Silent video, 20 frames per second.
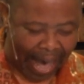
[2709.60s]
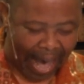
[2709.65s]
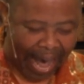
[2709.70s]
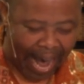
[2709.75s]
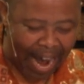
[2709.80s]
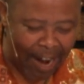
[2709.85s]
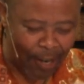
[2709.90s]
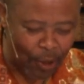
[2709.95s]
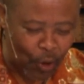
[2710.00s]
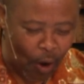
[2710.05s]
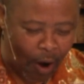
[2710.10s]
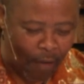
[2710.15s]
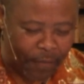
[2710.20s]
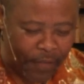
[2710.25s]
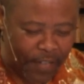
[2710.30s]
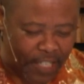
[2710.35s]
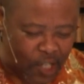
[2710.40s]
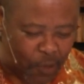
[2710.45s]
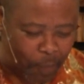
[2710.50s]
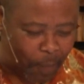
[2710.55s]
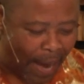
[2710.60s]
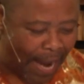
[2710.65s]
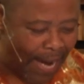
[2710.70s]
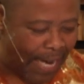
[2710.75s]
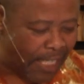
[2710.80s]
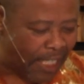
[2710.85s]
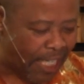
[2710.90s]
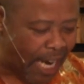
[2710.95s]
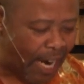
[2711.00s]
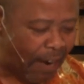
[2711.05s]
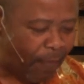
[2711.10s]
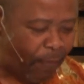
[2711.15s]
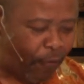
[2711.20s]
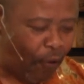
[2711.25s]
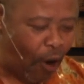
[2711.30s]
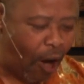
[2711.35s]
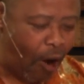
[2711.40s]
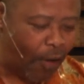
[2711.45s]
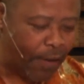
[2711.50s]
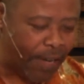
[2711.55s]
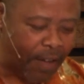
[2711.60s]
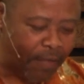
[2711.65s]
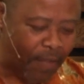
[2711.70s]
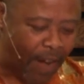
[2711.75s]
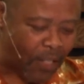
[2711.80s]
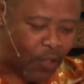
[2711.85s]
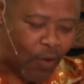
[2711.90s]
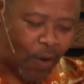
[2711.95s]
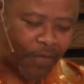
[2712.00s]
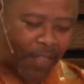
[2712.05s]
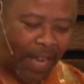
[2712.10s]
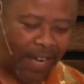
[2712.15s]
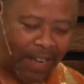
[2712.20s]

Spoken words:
out of his belly shall flow rivers of the